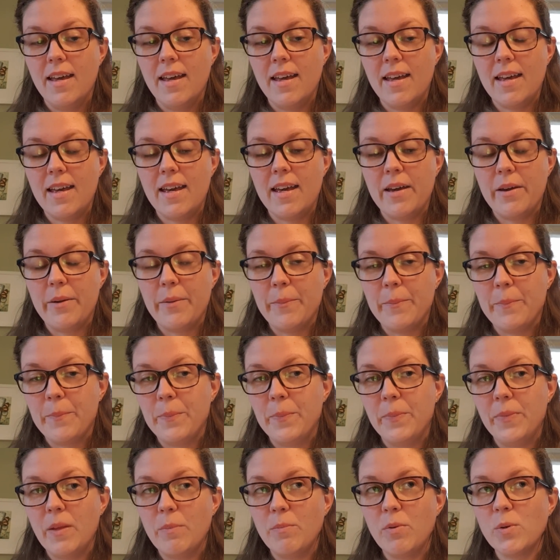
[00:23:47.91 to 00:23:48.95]

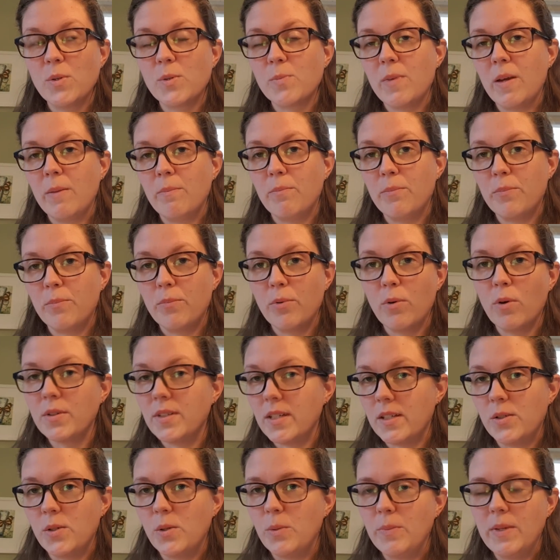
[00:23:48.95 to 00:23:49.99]
the postman brought
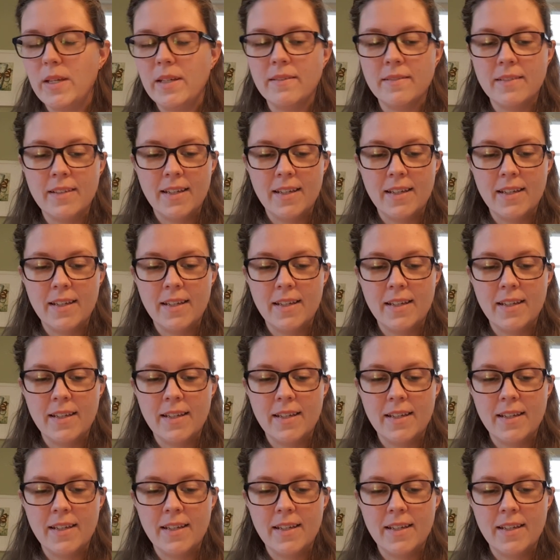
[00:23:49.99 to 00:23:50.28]
it to me,